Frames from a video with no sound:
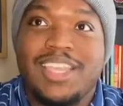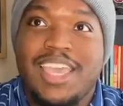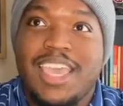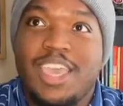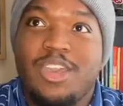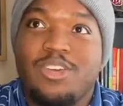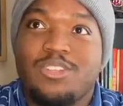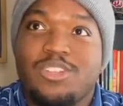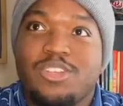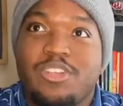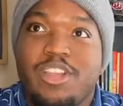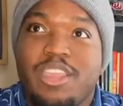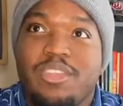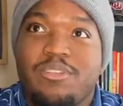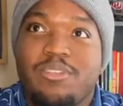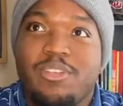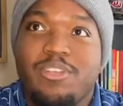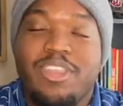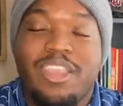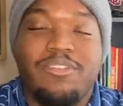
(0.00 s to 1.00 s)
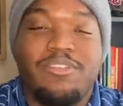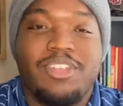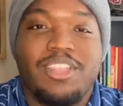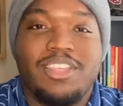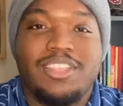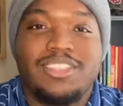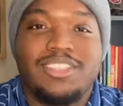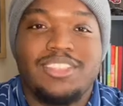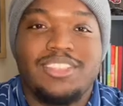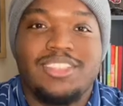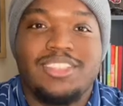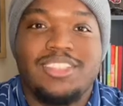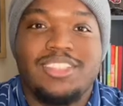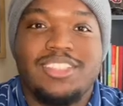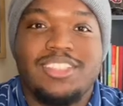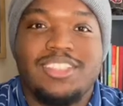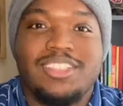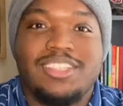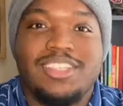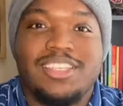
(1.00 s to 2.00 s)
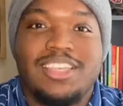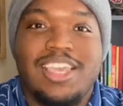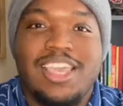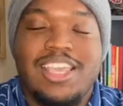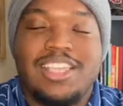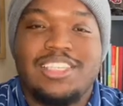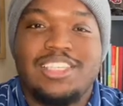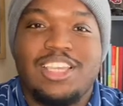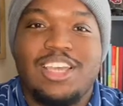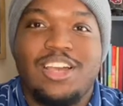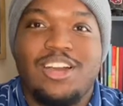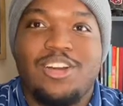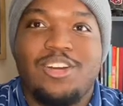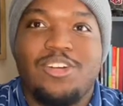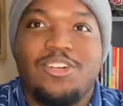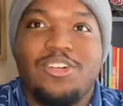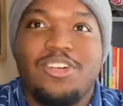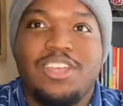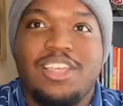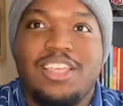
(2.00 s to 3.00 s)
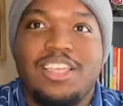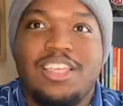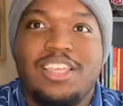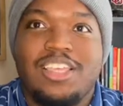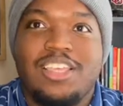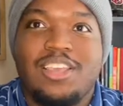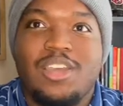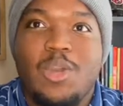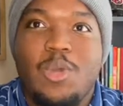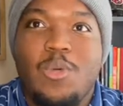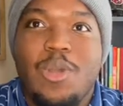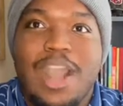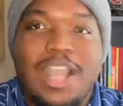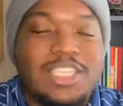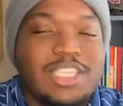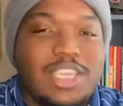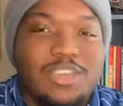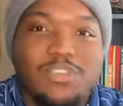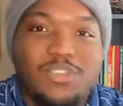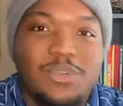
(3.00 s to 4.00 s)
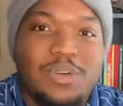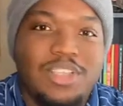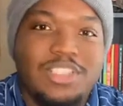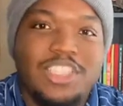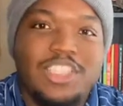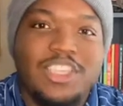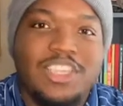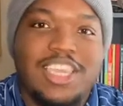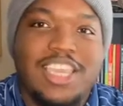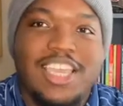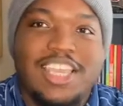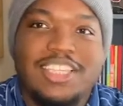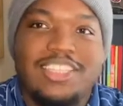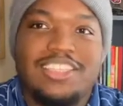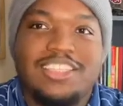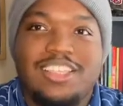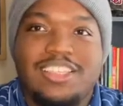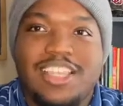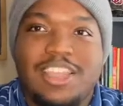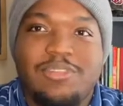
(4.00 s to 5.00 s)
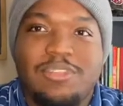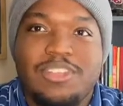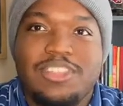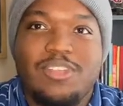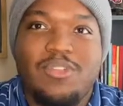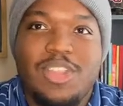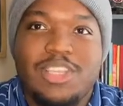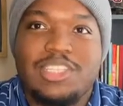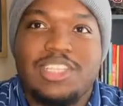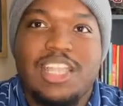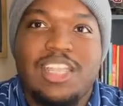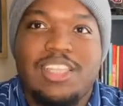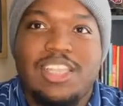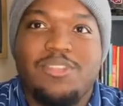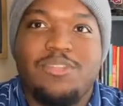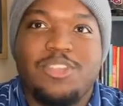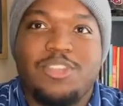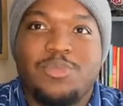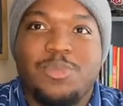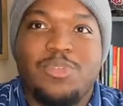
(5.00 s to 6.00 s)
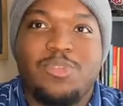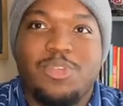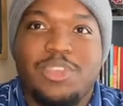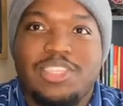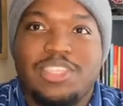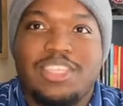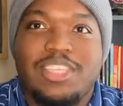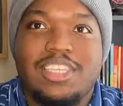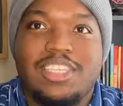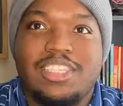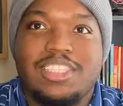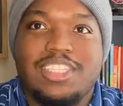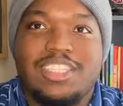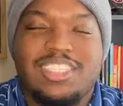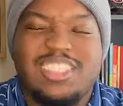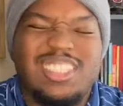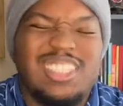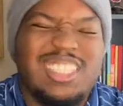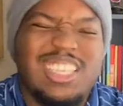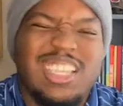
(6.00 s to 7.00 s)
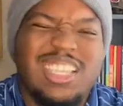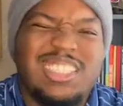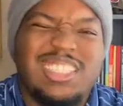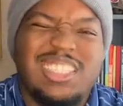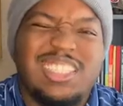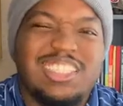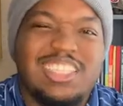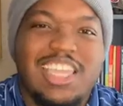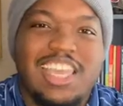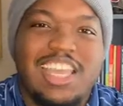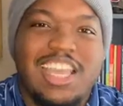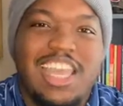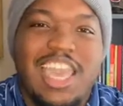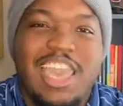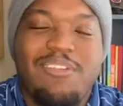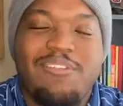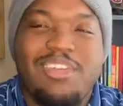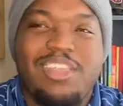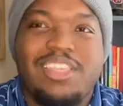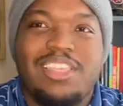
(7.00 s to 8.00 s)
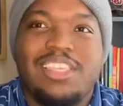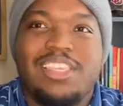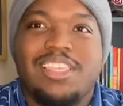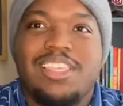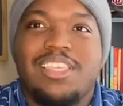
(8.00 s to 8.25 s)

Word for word: It was a great great finish, and so Watch it if you want to. Again, this is on Netflix. I watched a lot of Netflix movies recently because it's the easiest thing. I have it.